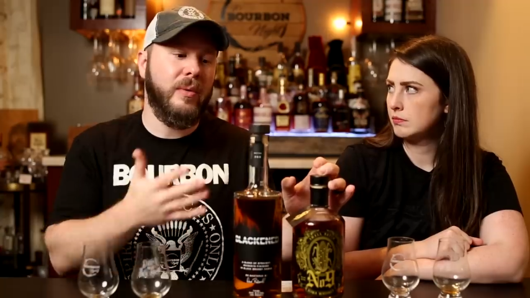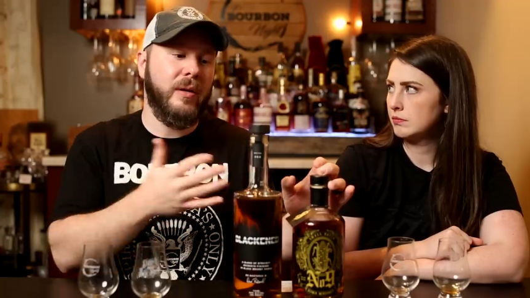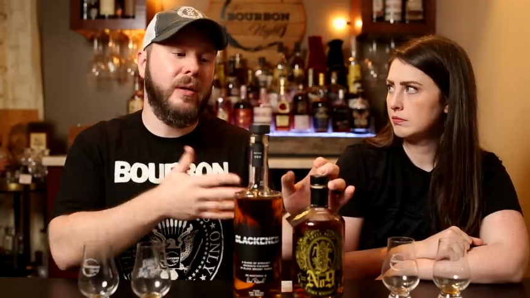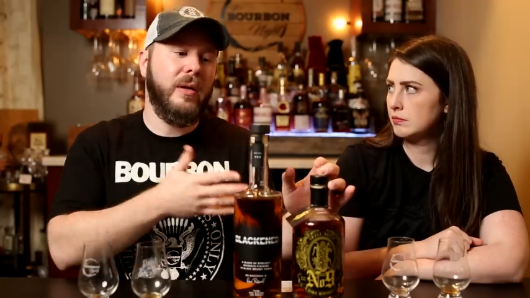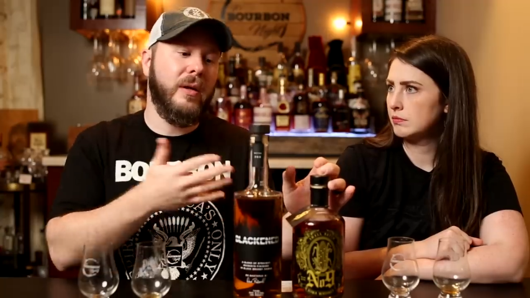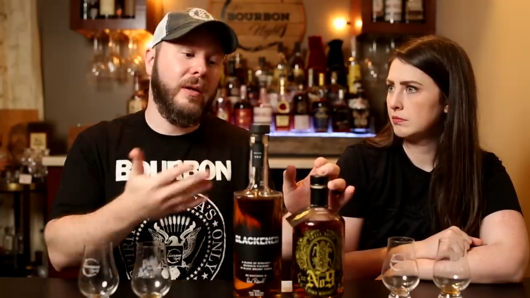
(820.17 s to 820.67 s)

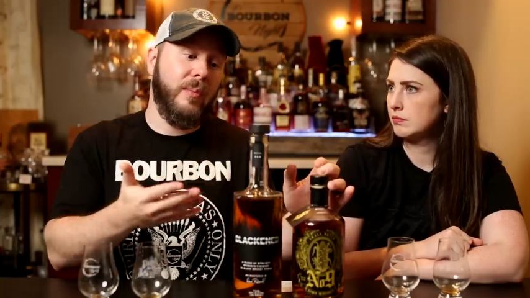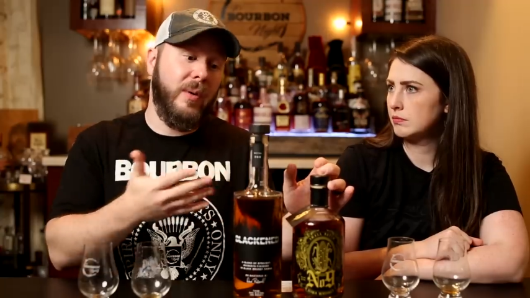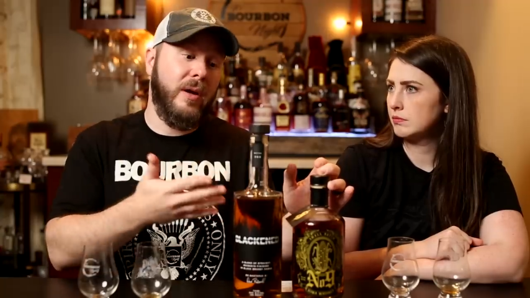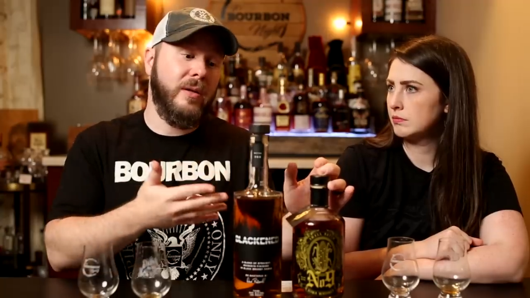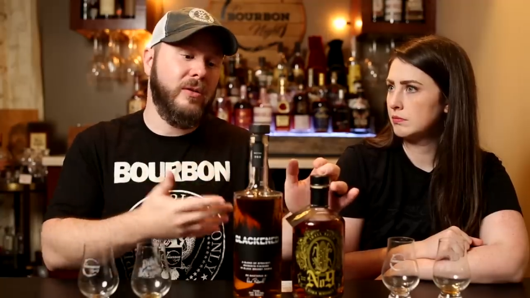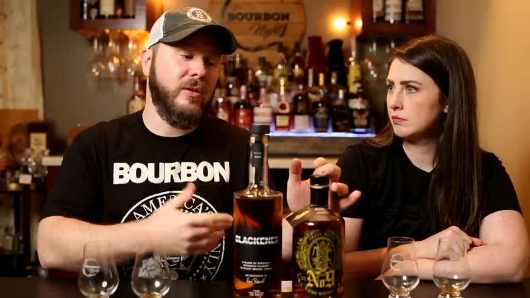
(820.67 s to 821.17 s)
Speaker 1: But
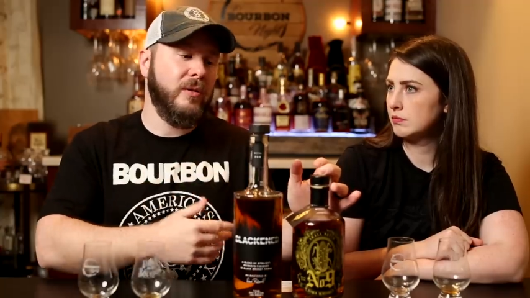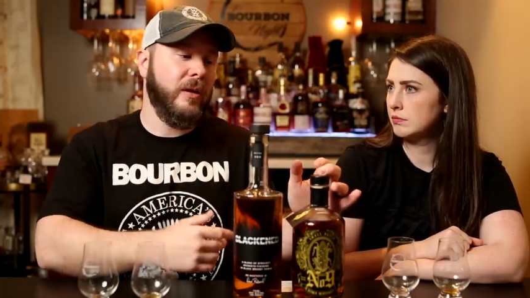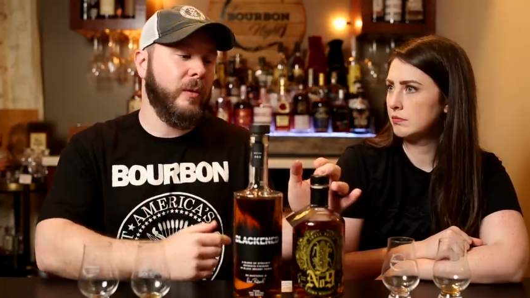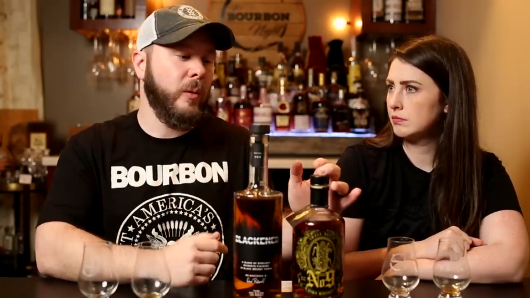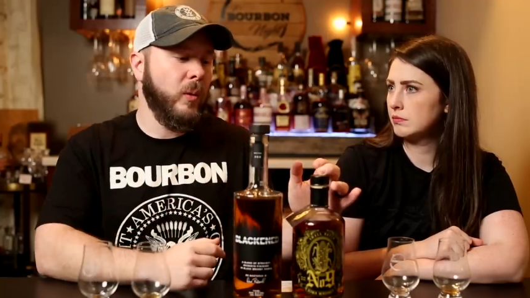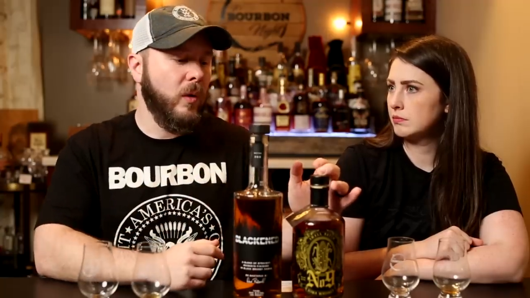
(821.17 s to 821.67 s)
comparing the two,
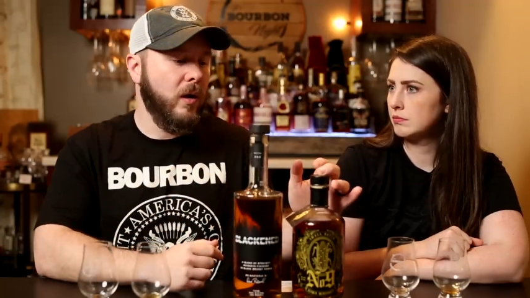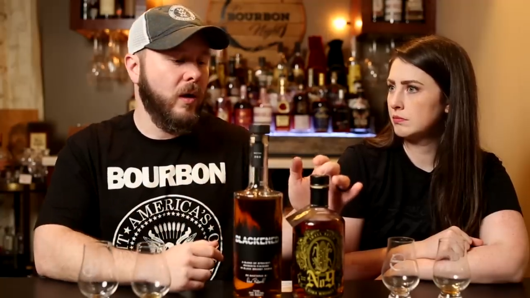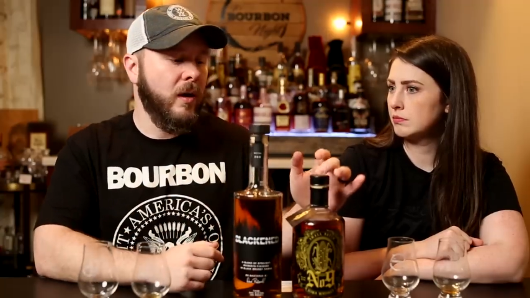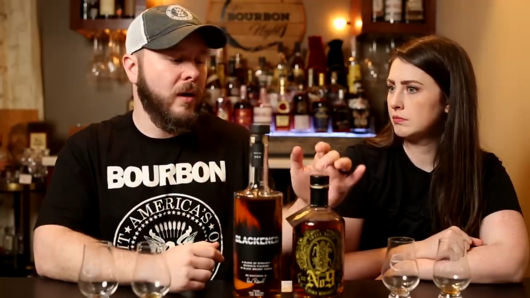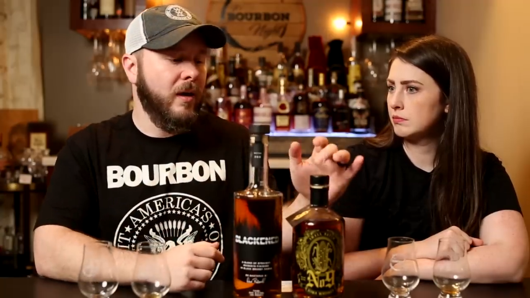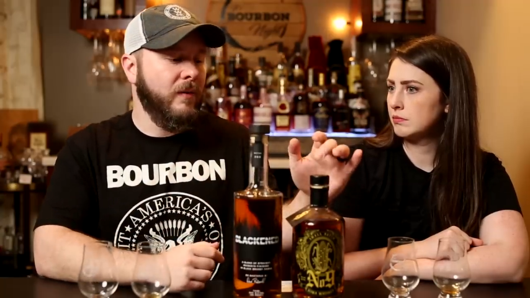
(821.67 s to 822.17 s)
like we
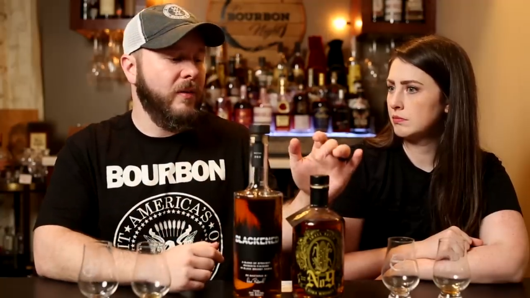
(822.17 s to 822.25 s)
were,